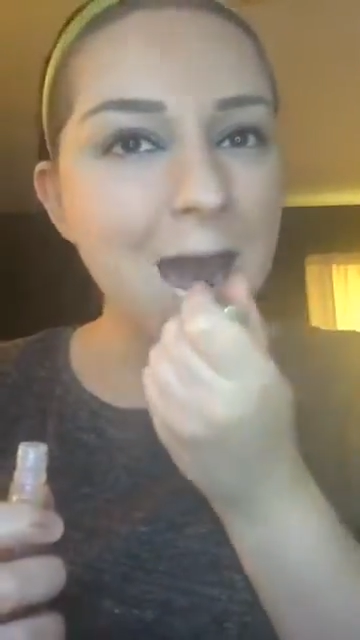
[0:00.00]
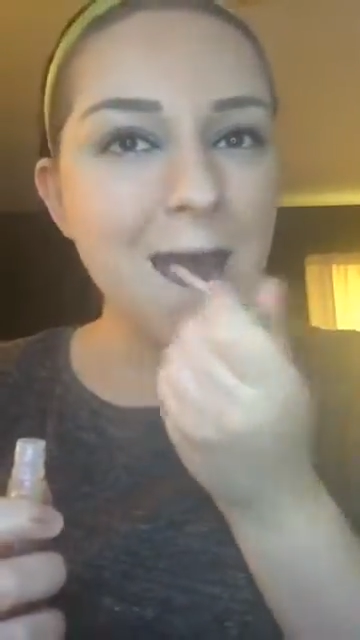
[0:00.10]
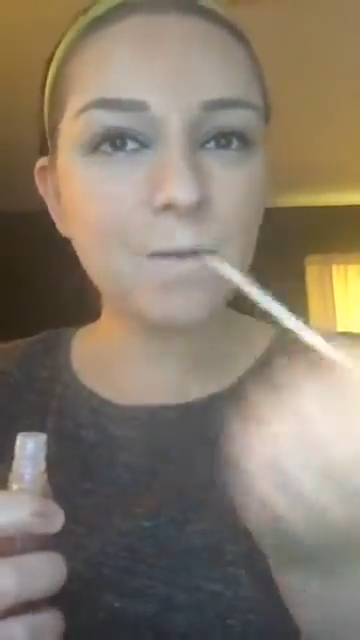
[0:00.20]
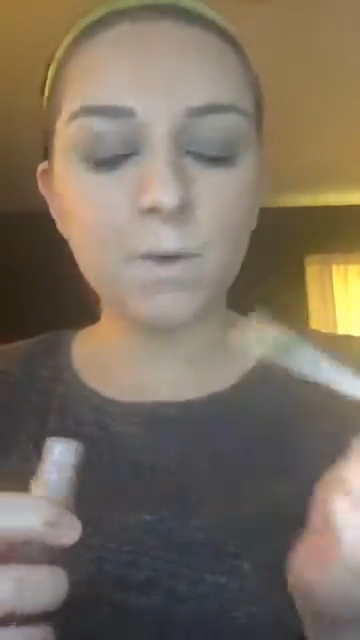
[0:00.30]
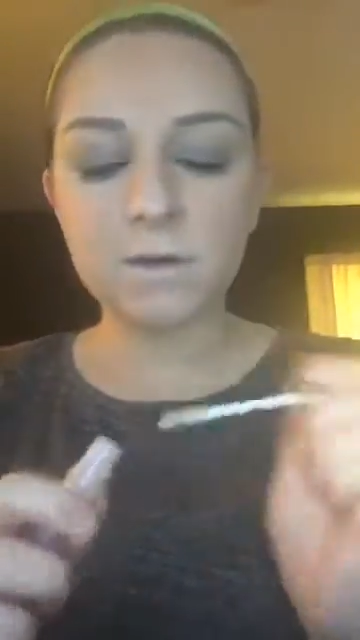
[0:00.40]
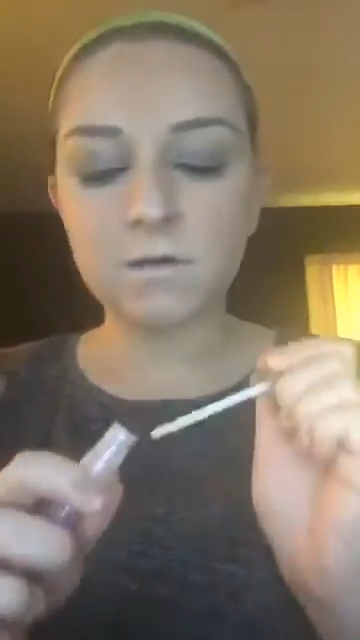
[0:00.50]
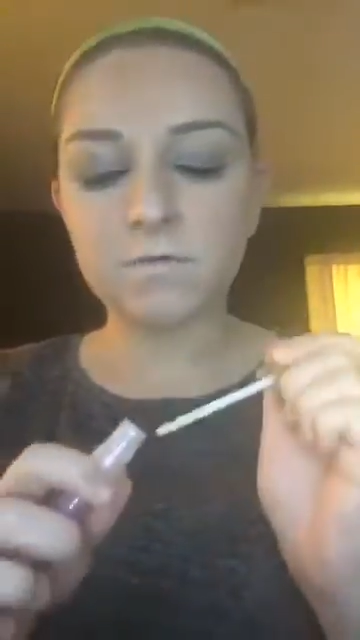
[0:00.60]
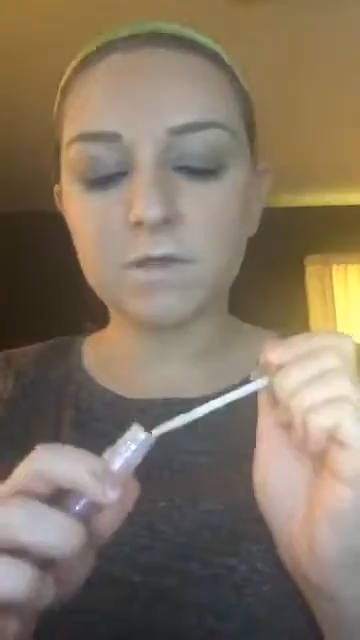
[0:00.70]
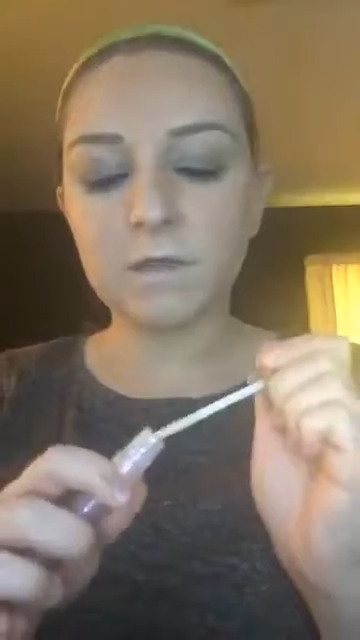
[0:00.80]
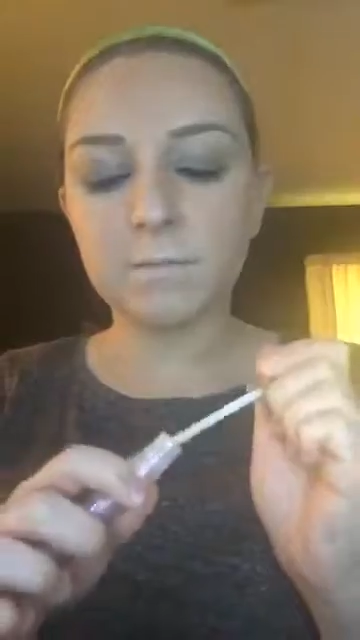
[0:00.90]
one
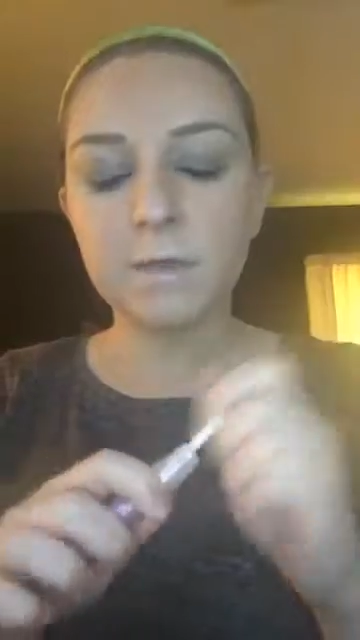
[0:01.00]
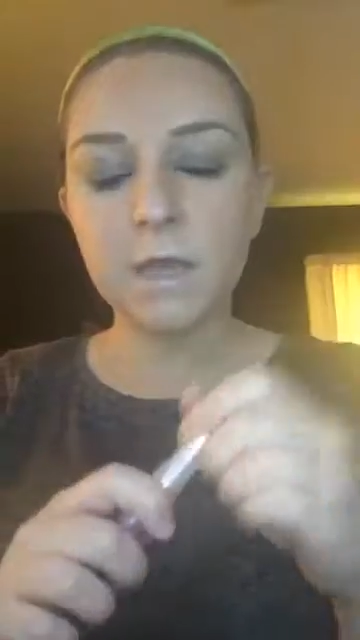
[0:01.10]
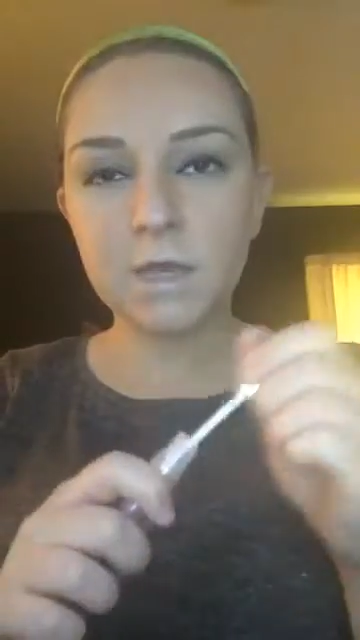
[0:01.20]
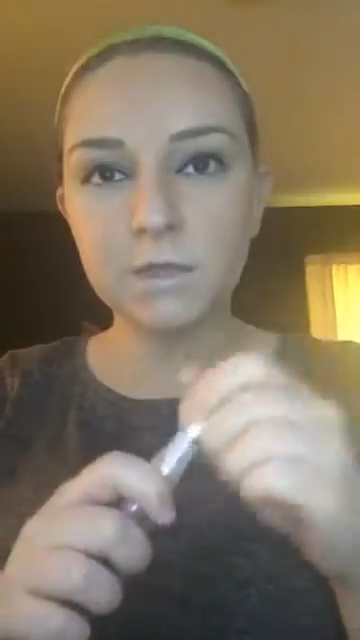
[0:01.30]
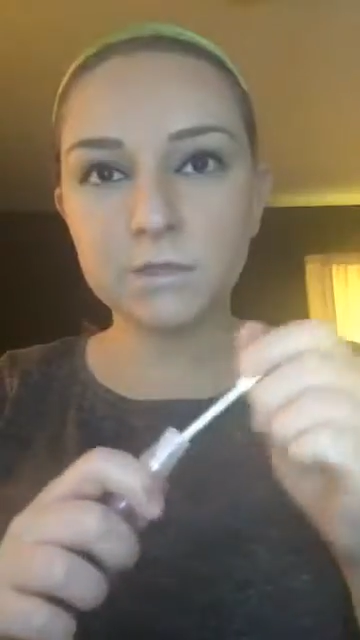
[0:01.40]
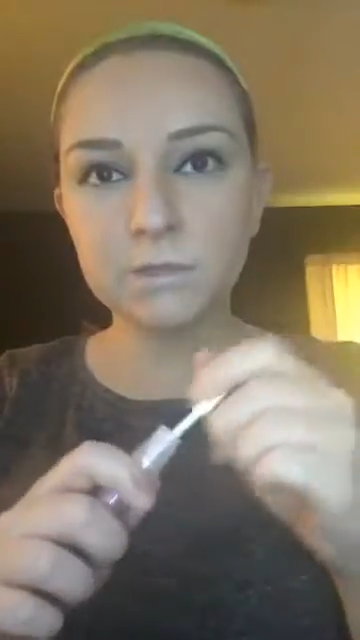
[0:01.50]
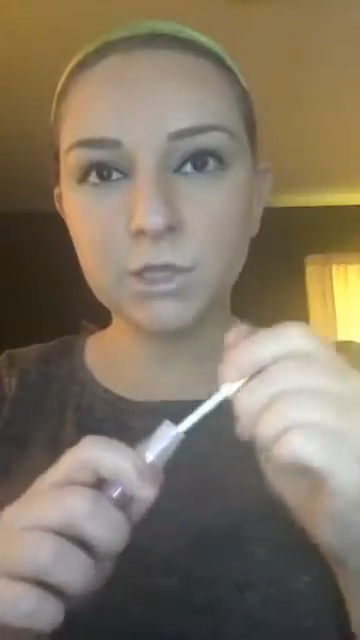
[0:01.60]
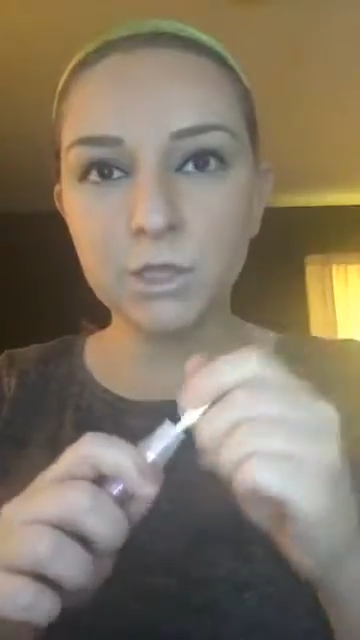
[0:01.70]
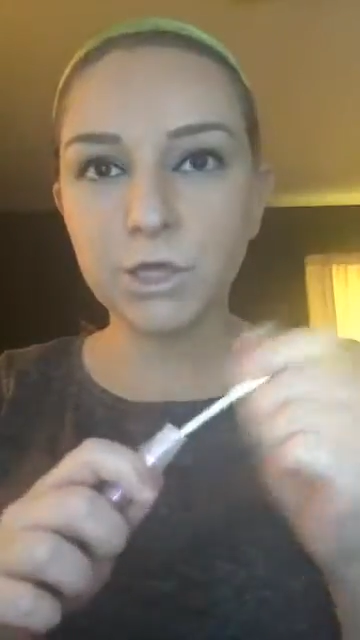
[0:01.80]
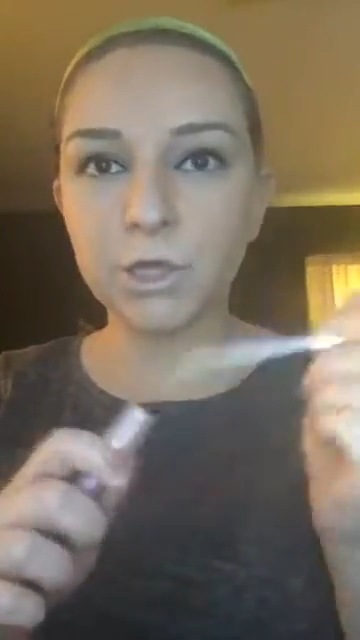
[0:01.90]
of Kim K's
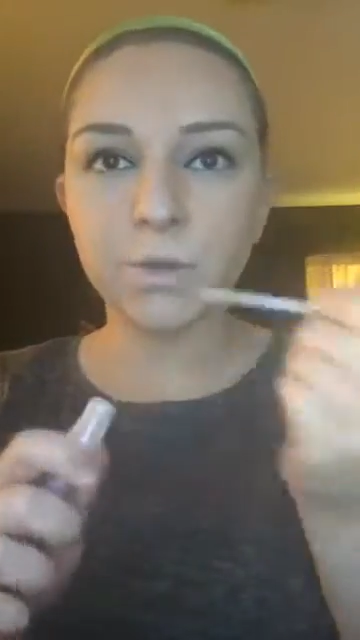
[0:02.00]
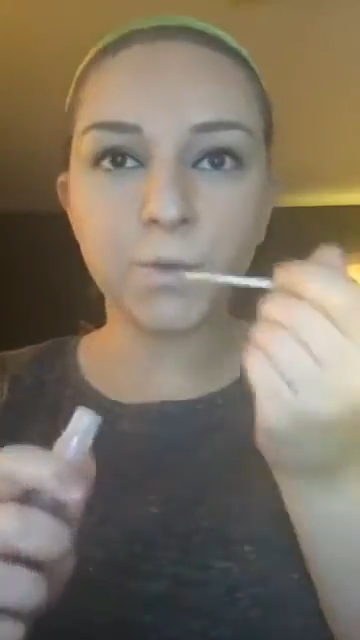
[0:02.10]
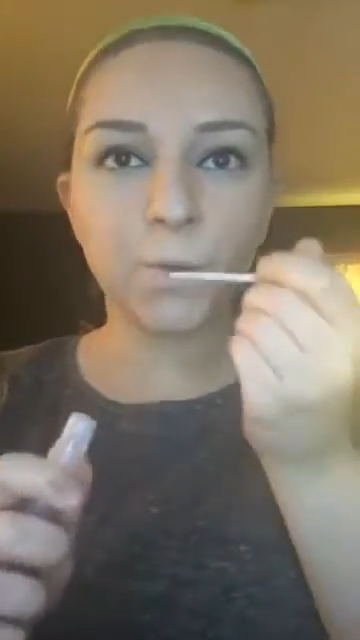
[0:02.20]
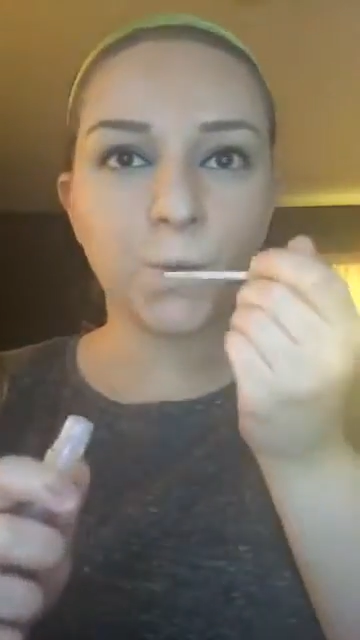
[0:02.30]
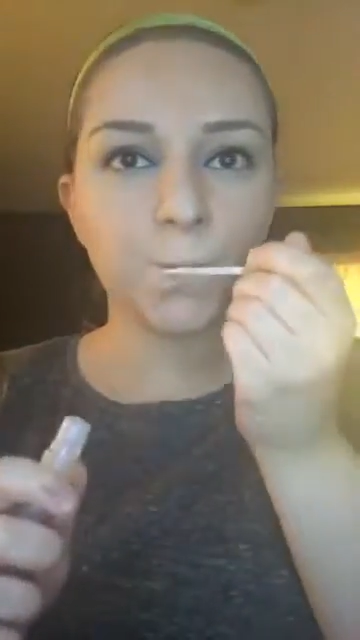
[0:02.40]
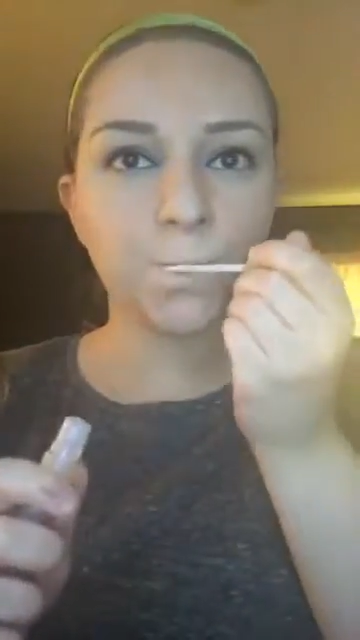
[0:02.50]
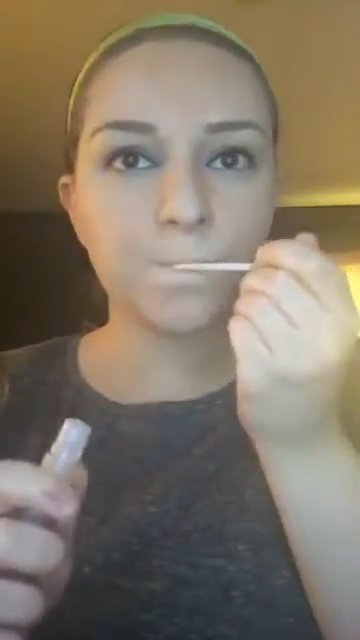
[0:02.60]
new